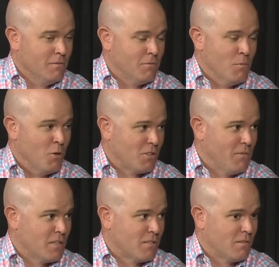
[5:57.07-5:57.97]
For most of
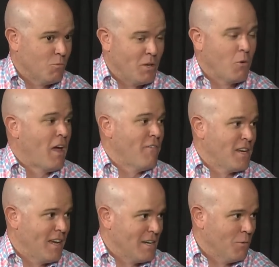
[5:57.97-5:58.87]
us, we don't have
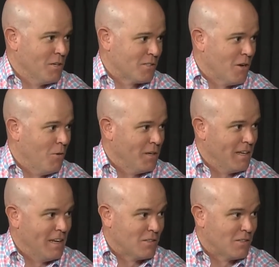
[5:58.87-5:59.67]
any idea where it's going.